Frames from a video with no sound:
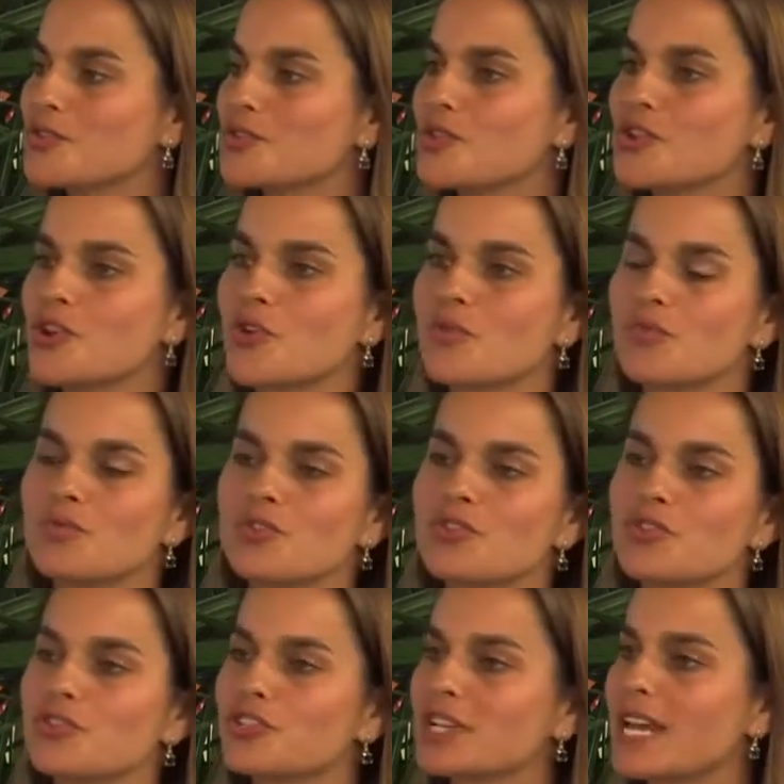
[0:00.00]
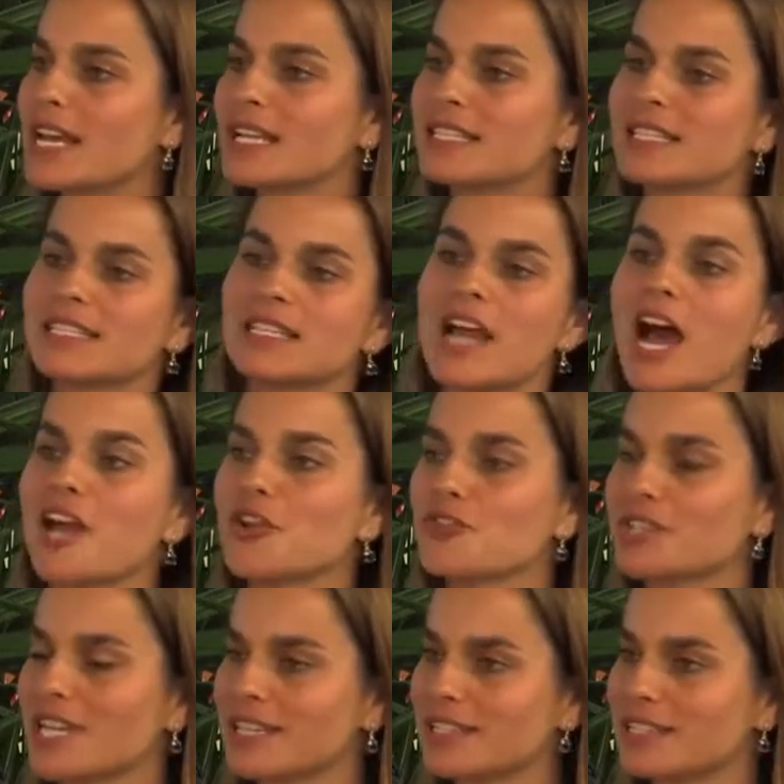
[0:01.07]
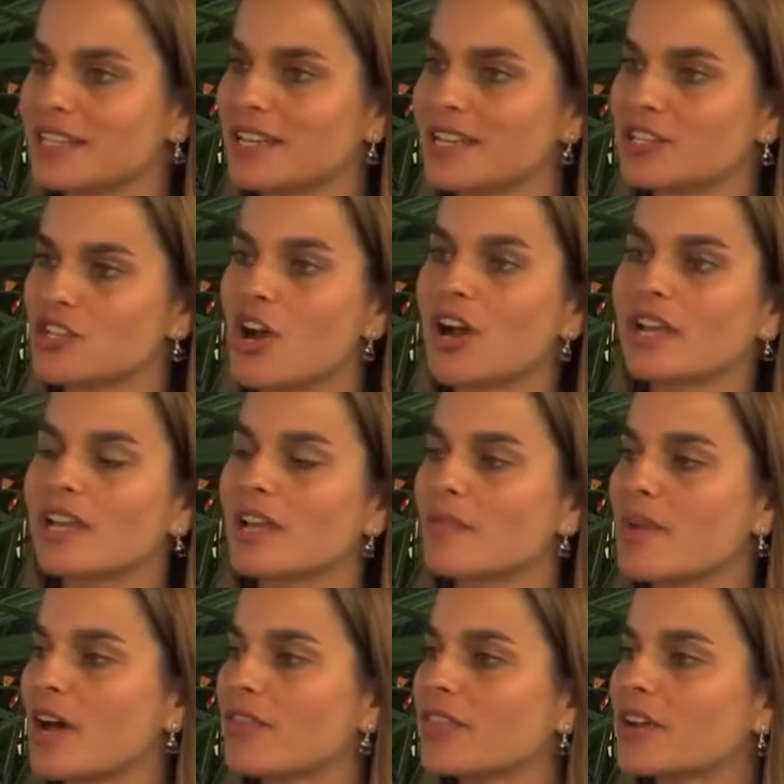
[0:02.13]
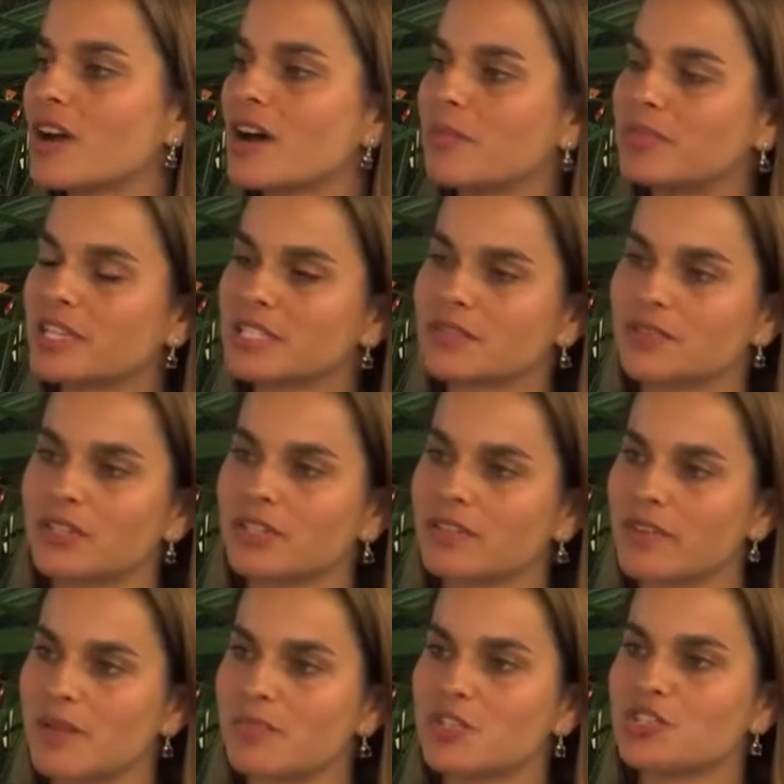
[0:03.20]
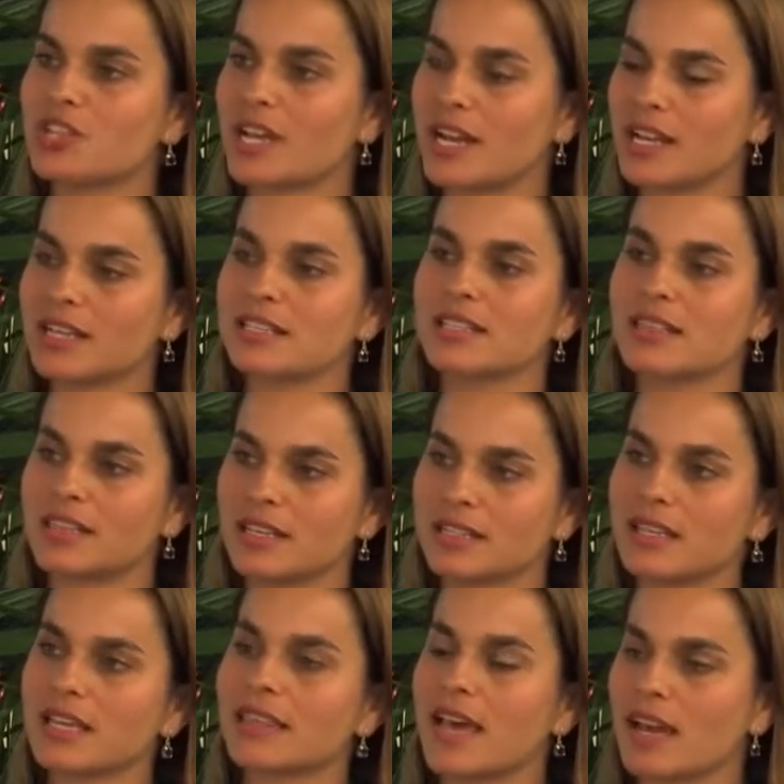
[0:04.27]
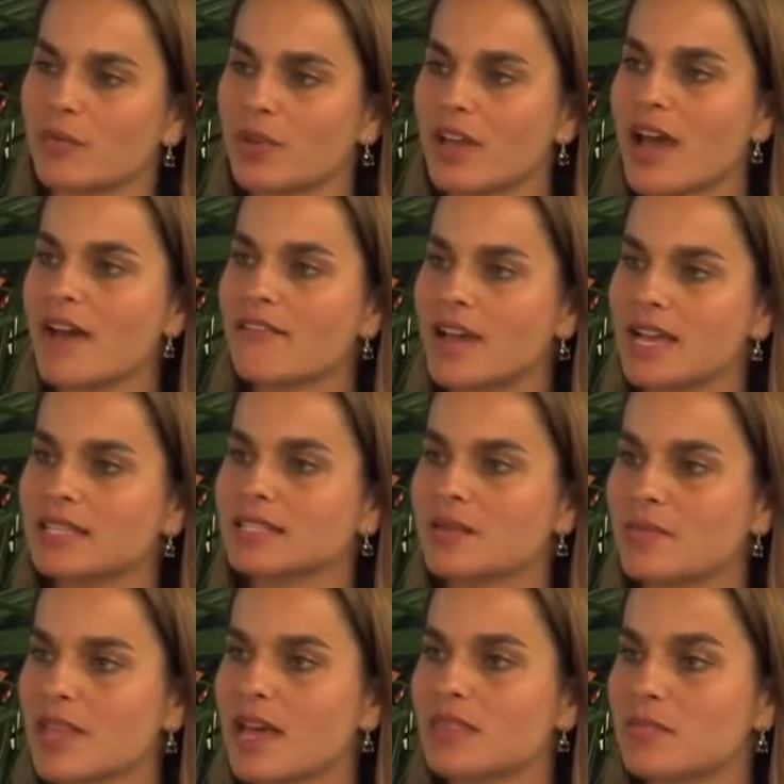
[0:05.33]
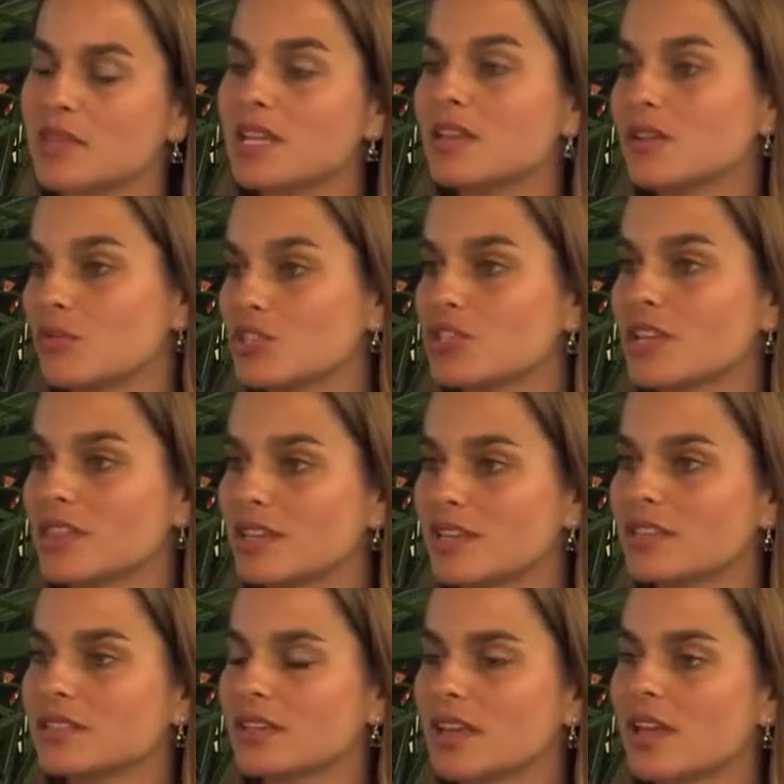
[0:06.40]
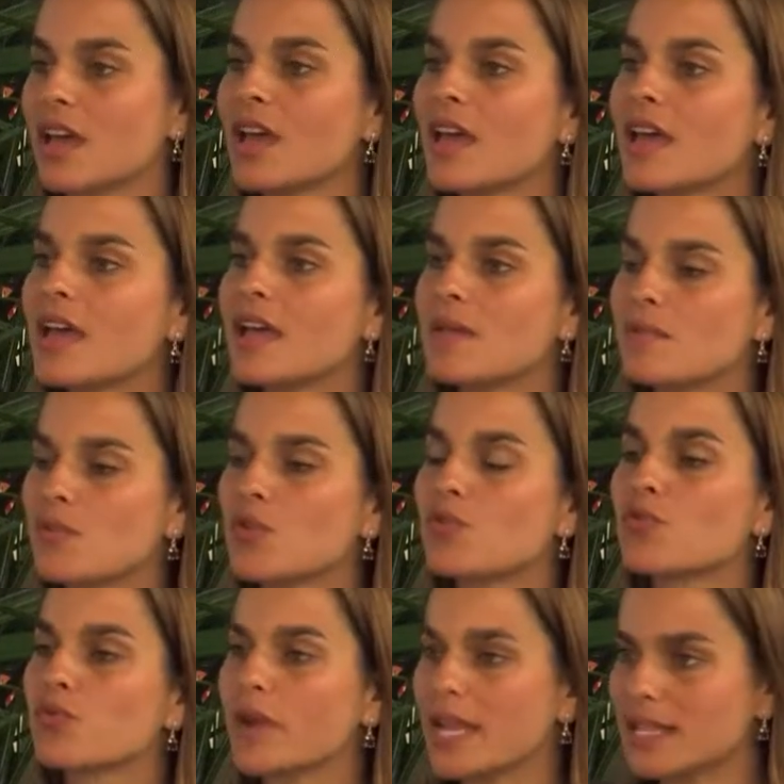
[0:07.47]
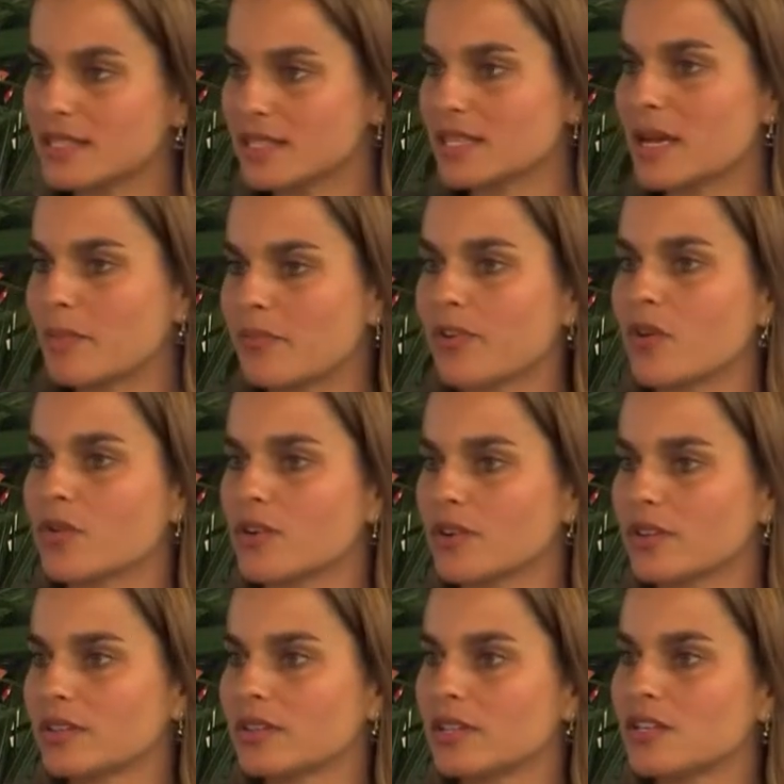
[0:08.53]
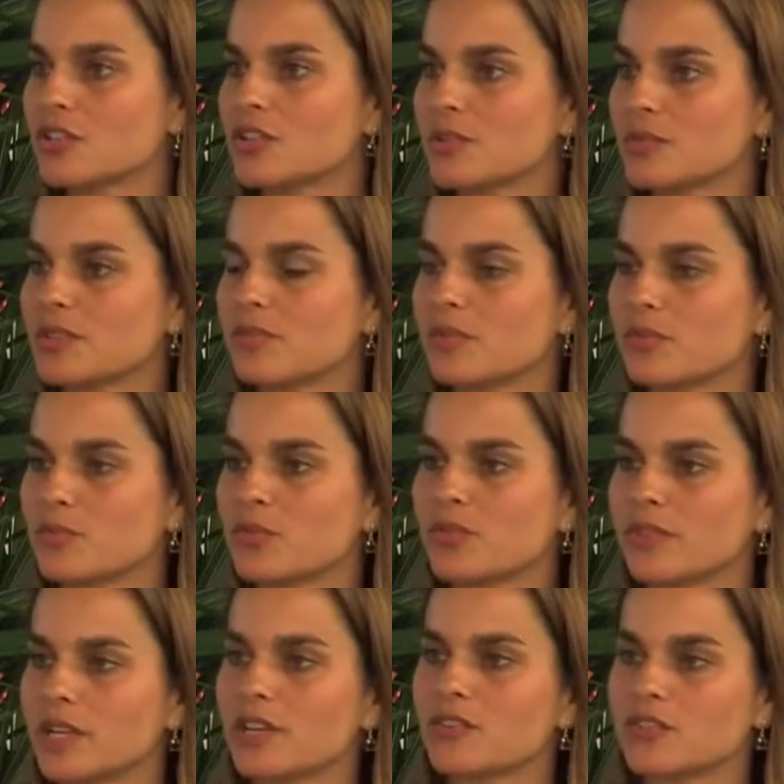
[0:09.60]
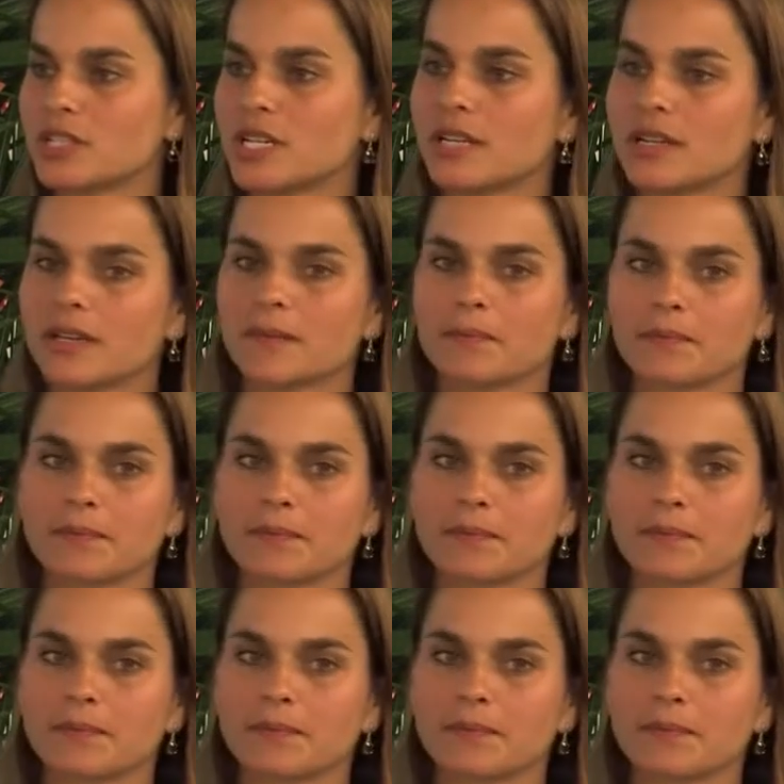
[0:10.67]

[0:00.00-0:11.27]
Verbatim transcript: you know your genetics is not your destiny and talking about the complex field of epigenetics and things like that and we have had some of that in the media which i think is a, a great step forward in terms of improving understanding